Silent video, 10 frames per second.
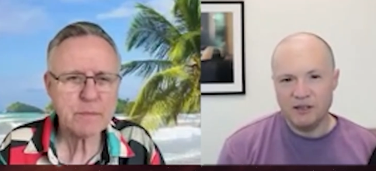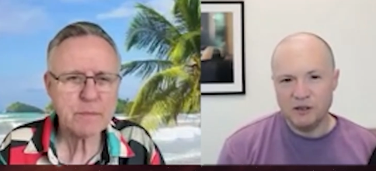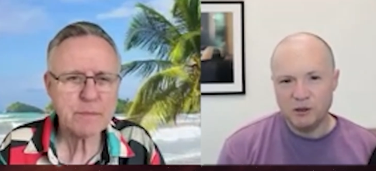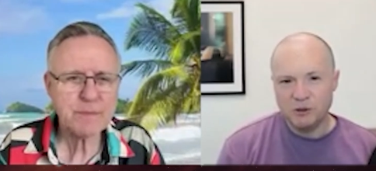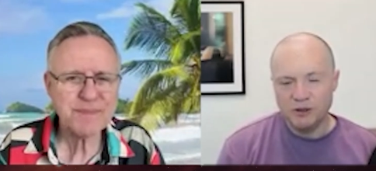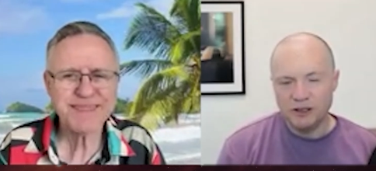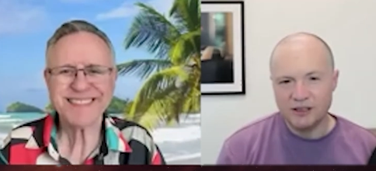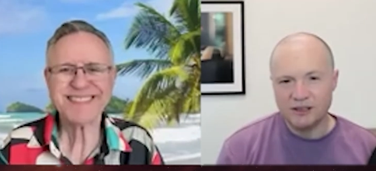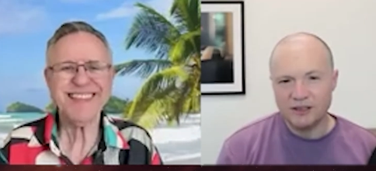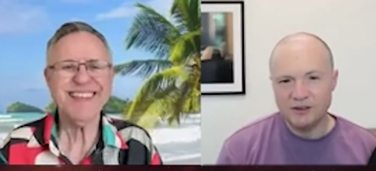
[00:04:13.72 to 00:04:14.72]
Speaker 1: the tour?
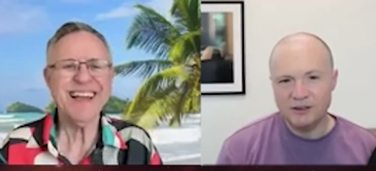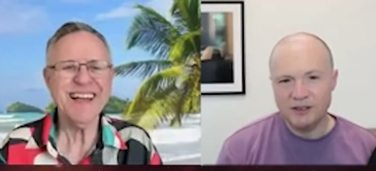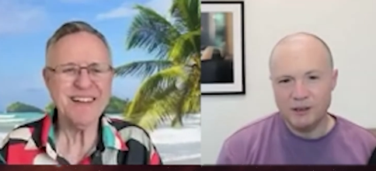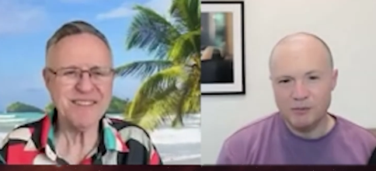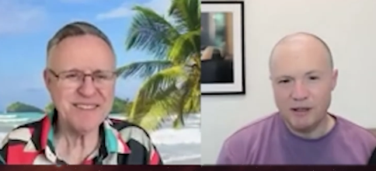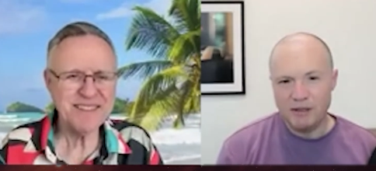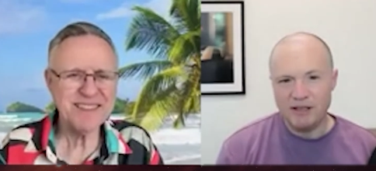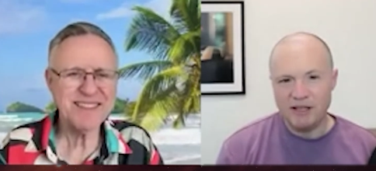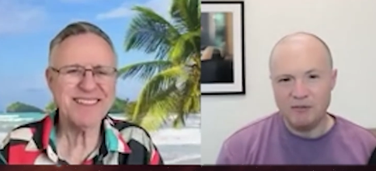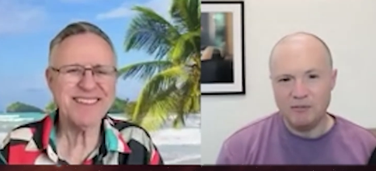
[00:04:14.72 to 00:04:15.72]
Yeah. I mean, maybe
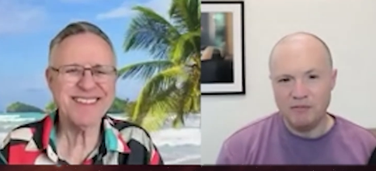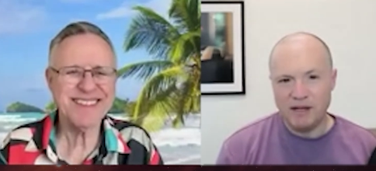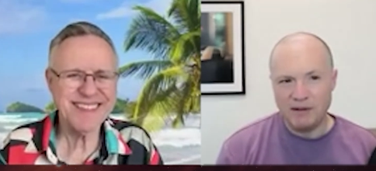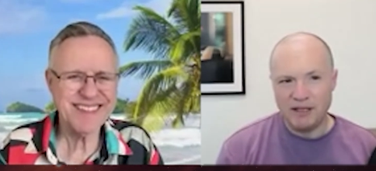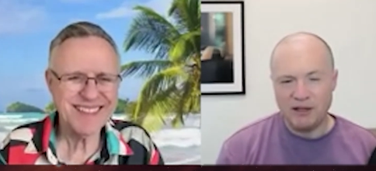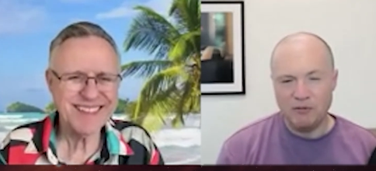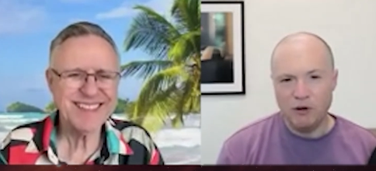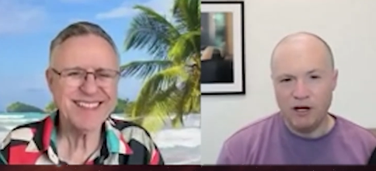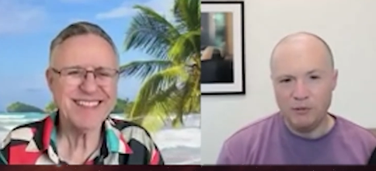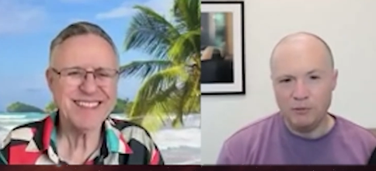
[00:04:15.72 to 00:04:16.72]
they maybe they
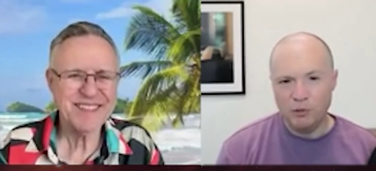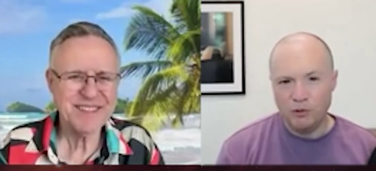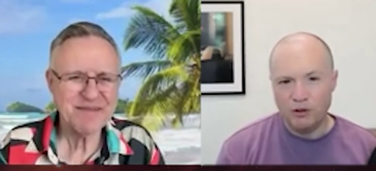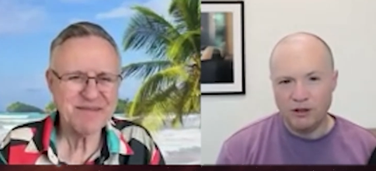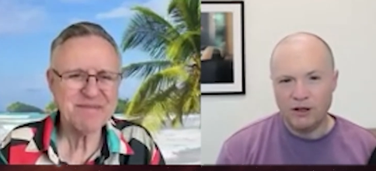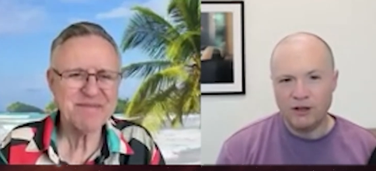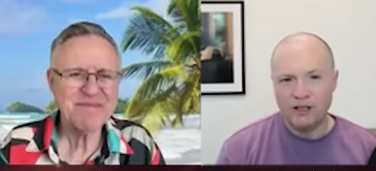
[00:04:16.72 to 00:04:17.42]
want more